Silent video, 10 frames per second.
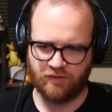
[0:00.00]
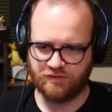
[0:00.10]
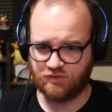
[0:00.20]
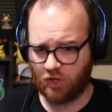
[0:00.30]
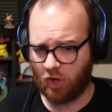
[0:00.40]

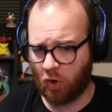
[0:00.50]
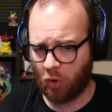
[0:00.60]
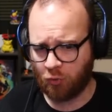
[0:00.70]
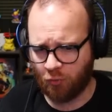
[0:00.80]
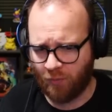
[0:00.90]
So
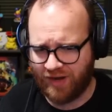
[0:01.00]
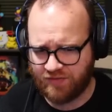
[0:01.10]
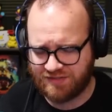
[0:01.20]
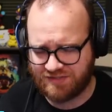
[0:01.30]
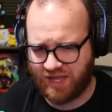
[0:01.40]
the way
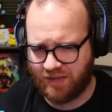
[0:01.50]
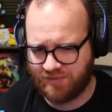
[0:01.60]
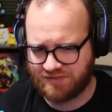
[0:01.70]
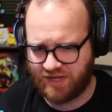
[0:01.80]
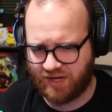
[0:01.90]
this game
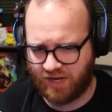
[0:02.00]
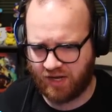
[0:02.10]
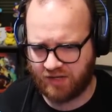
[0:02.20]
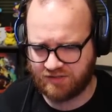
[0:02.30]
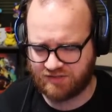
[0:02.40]
is
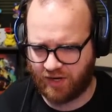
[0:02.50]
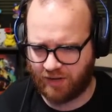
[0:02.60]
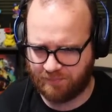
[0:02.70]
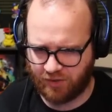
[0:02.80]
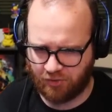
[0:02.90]
getting set
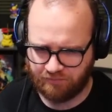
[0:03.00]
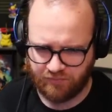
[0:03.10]
up here,